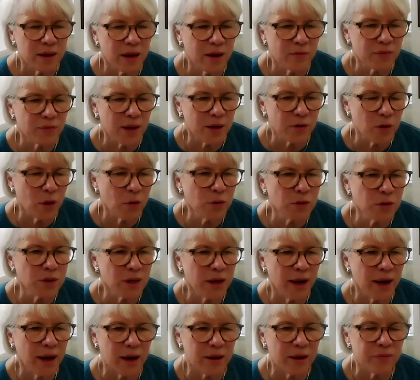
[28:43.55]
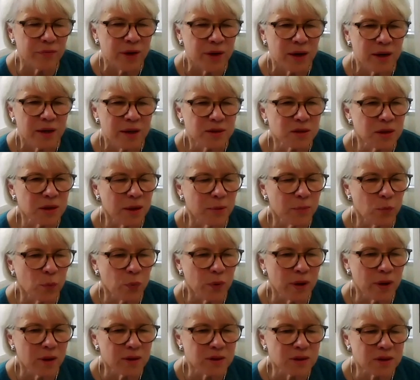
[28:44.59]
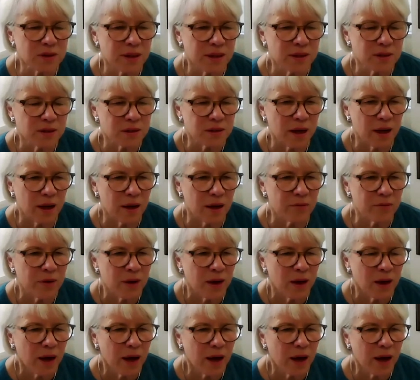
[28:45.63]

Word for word: if they don't have some real sense of,